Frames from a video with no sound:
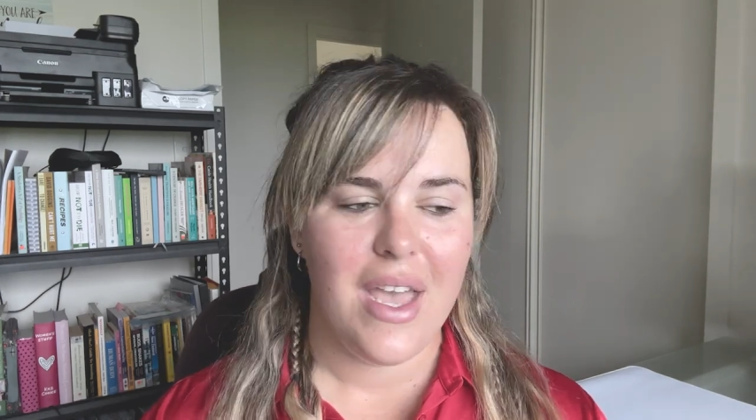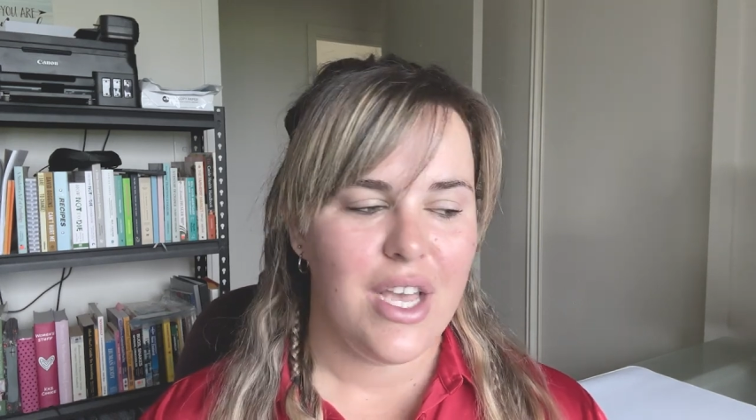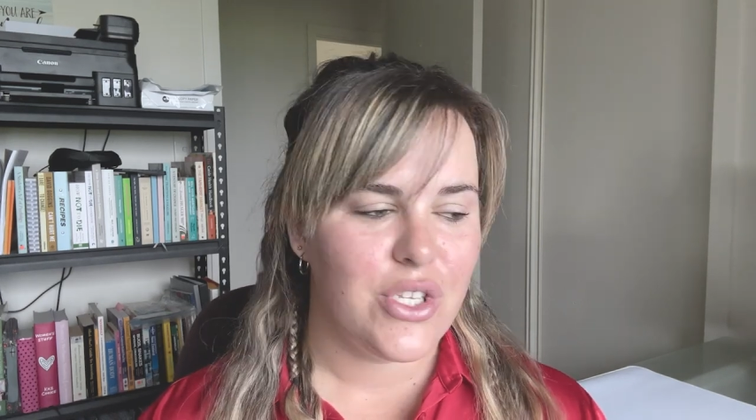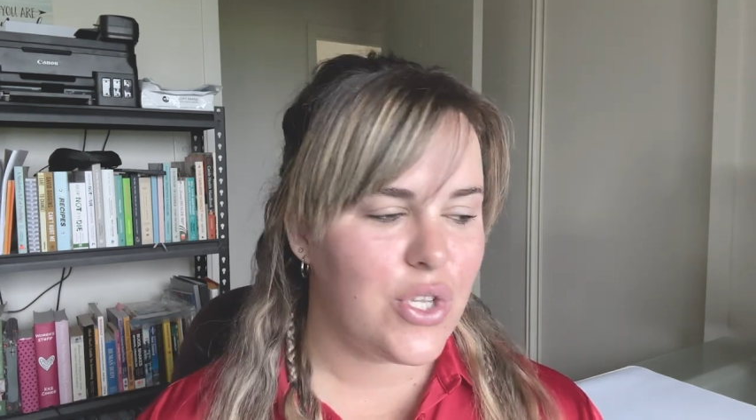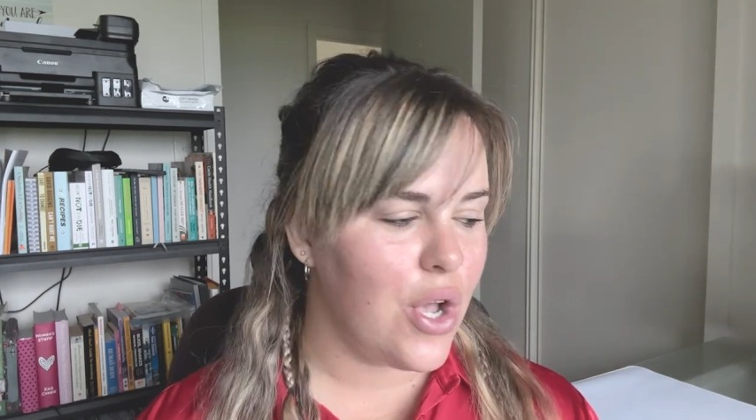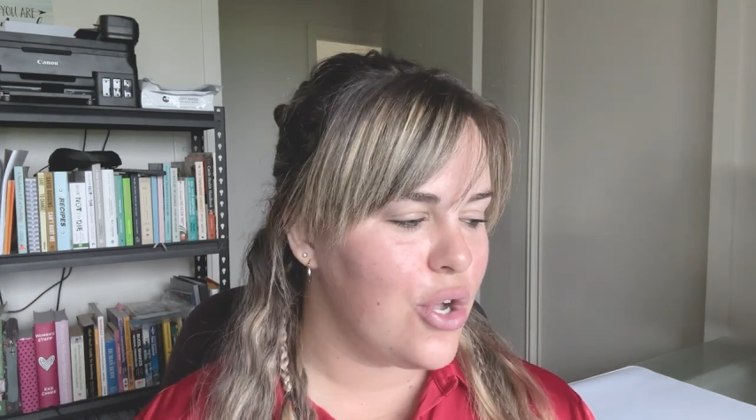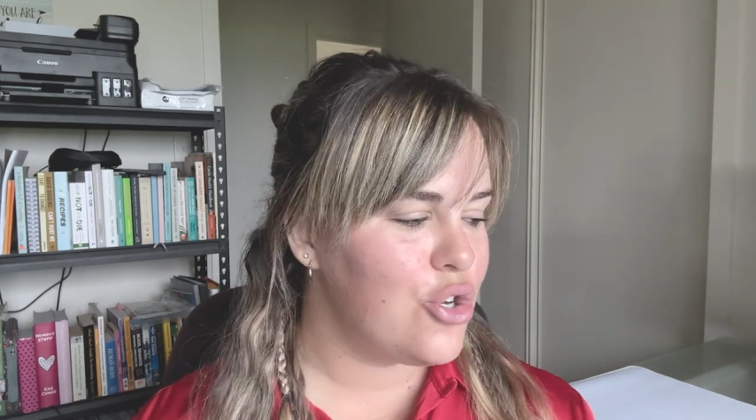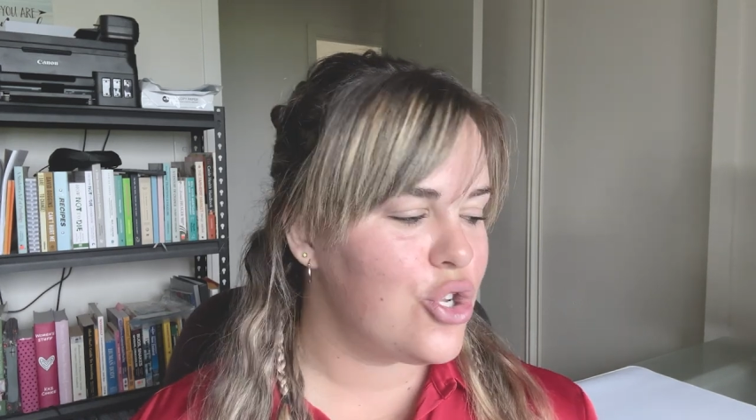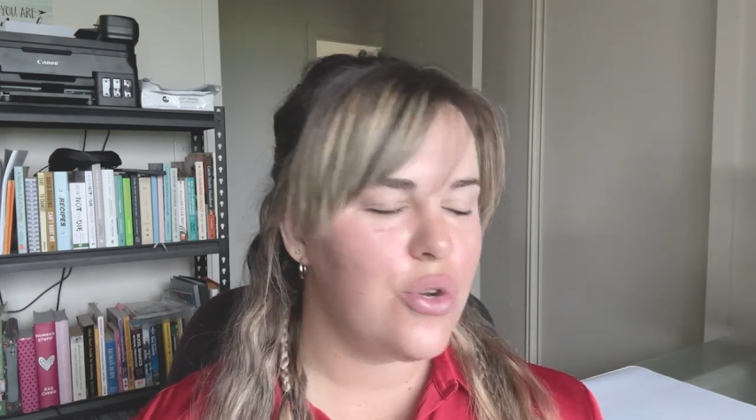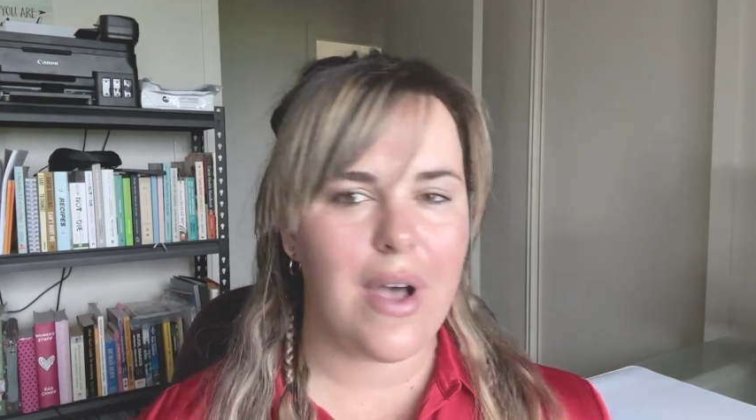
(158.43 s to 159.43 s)
So
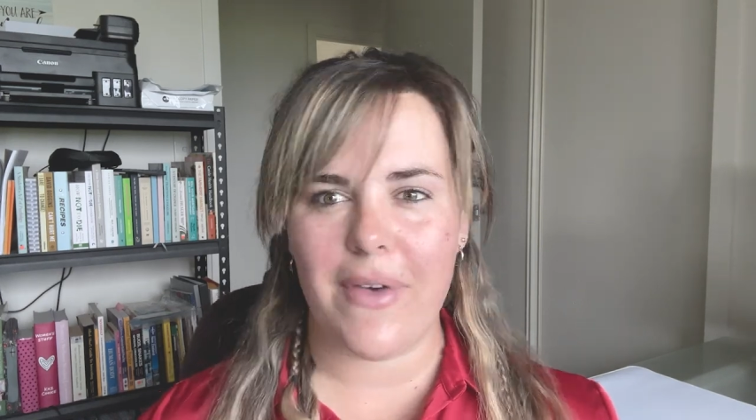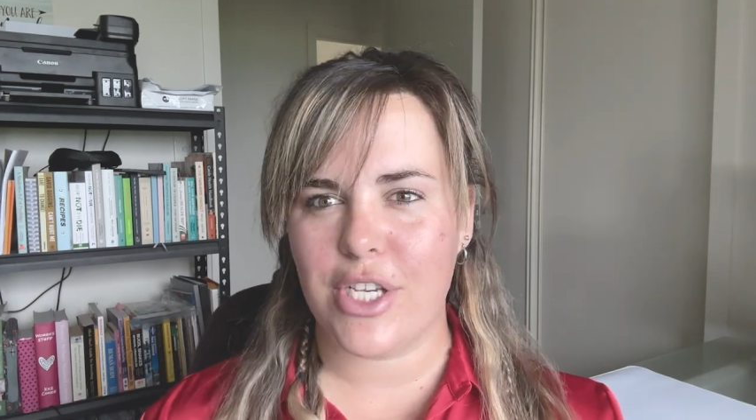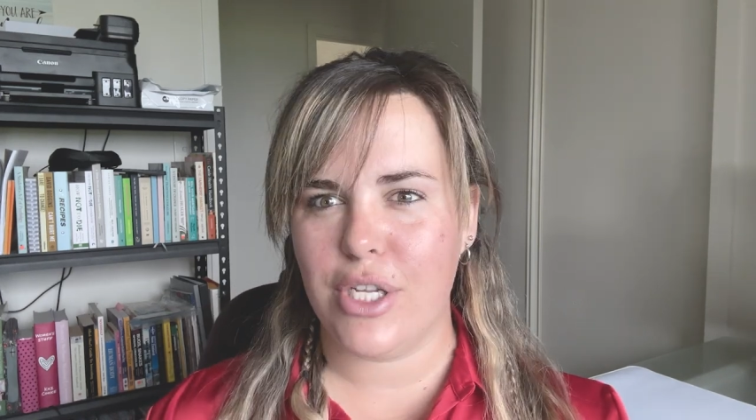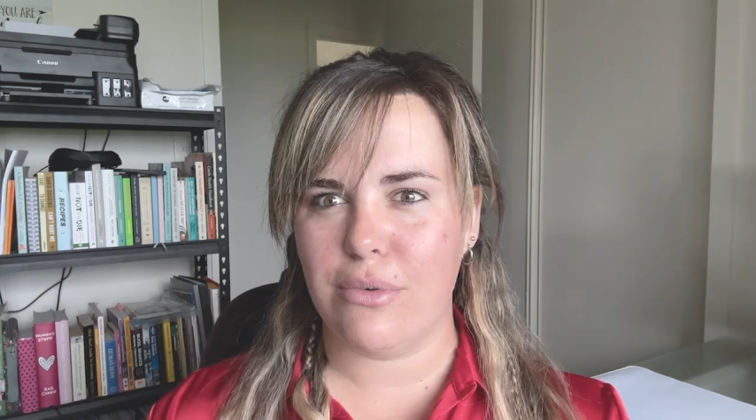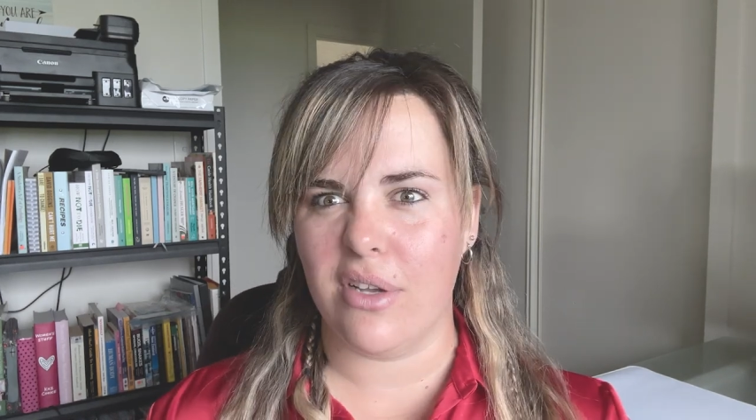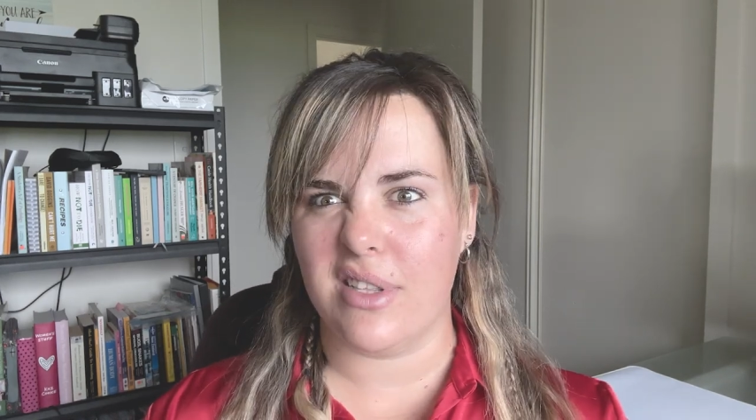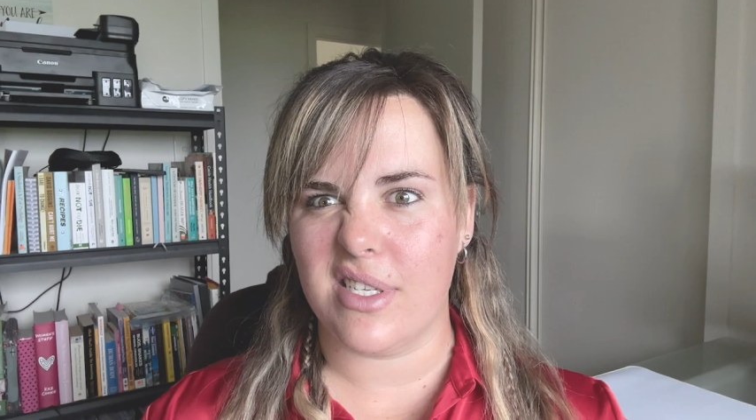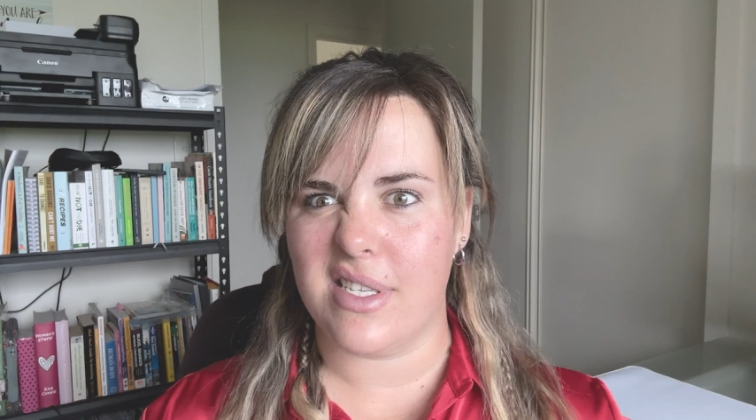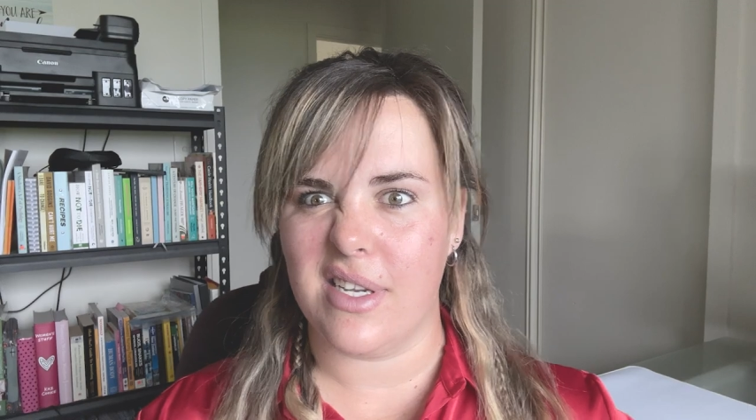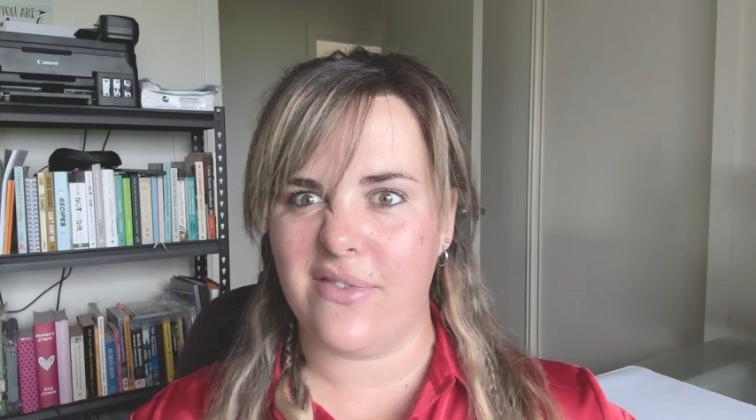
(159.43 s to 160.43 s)
two, I've actually wrote this
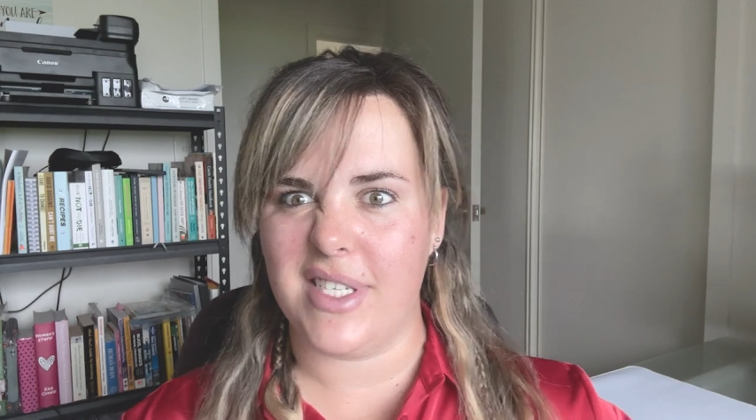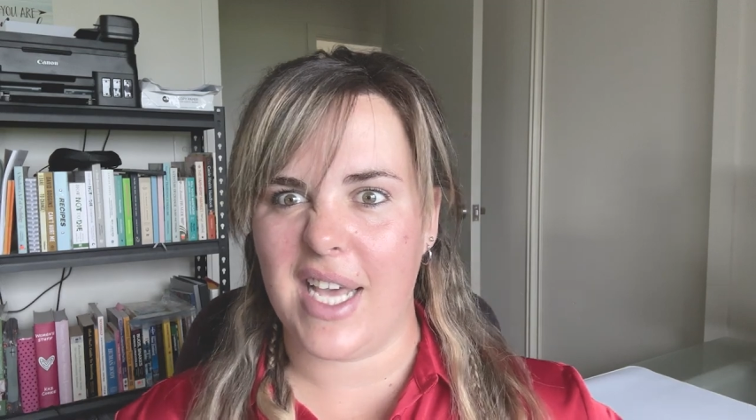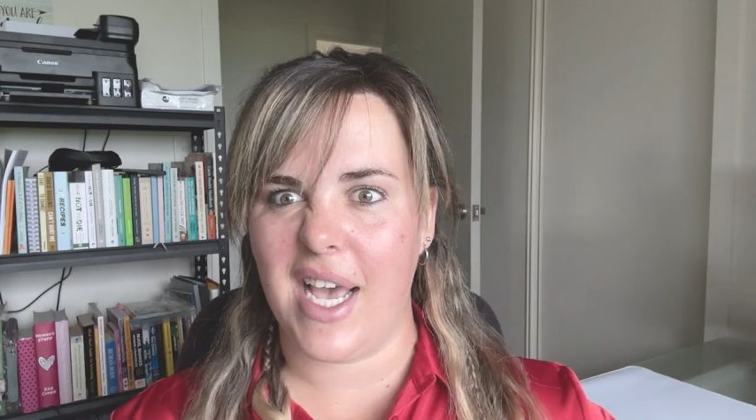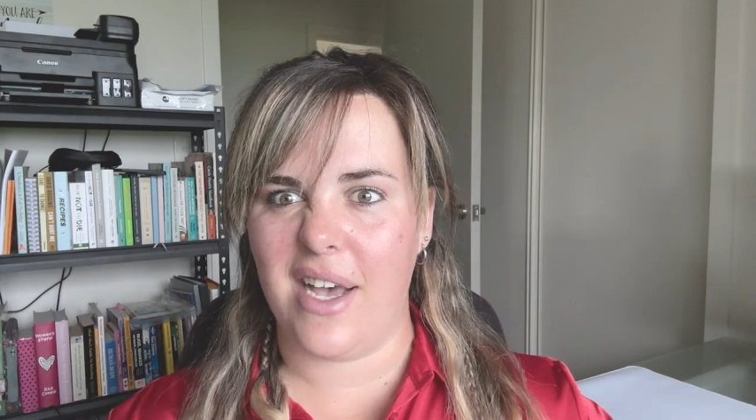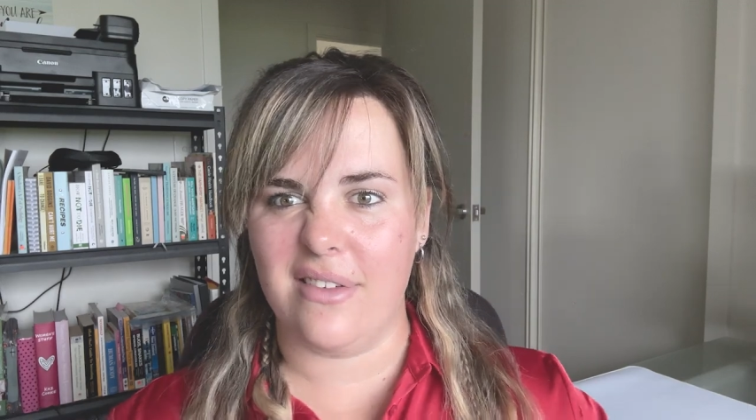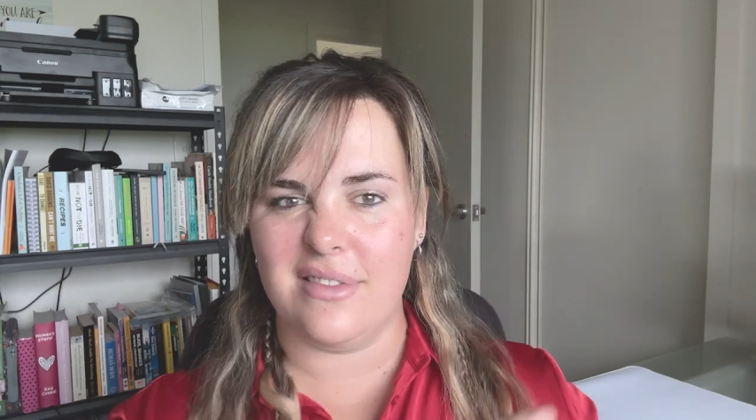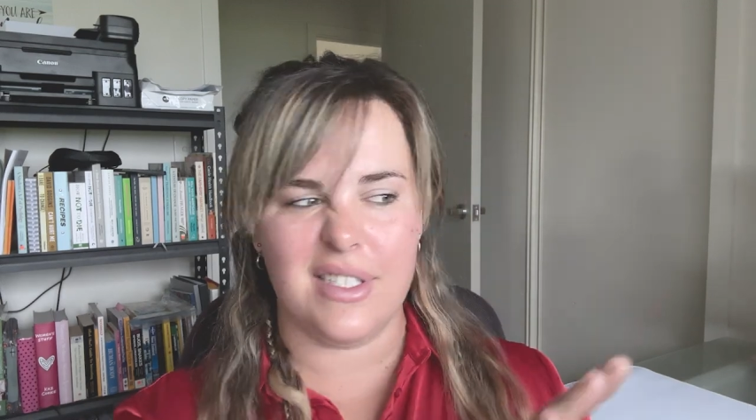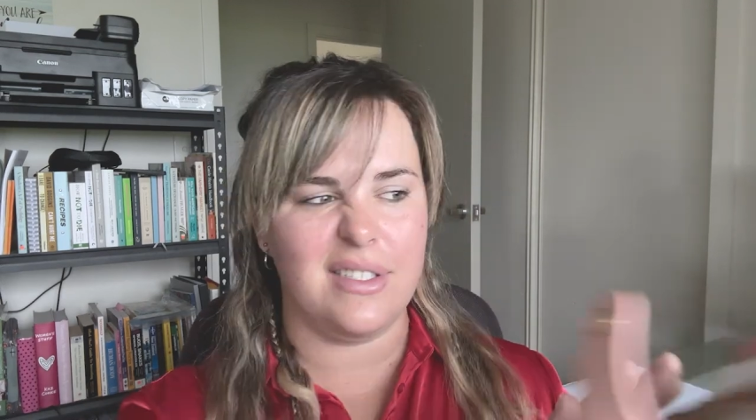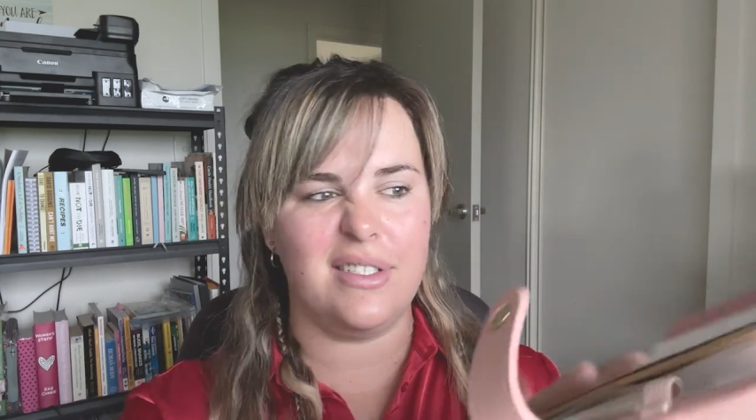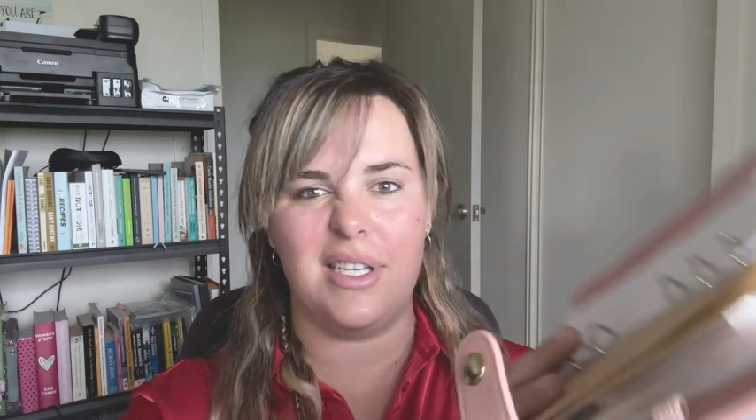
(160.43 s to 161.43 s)
stuff down just to